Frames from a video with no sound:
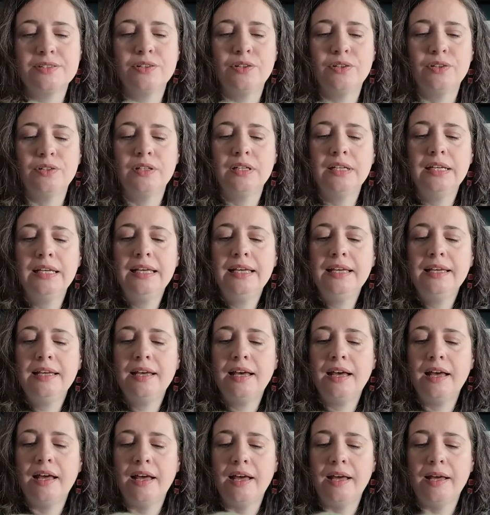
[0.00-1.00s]
on,
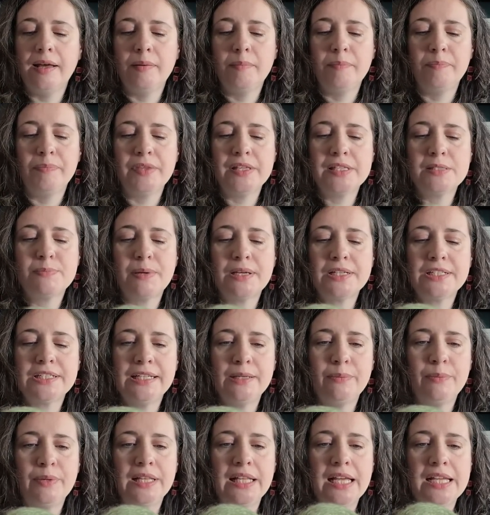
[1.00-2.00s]
especially
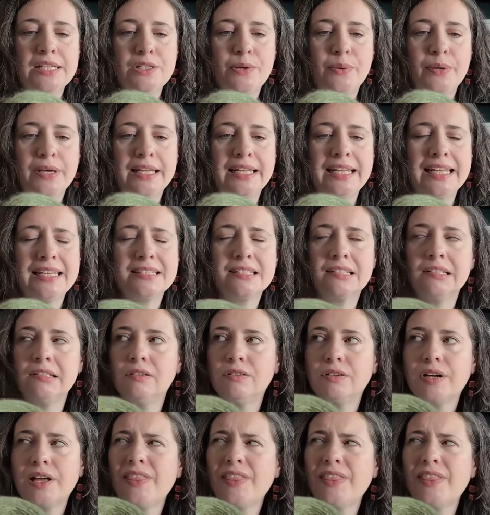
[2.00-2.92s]
when they're doing a knit along. I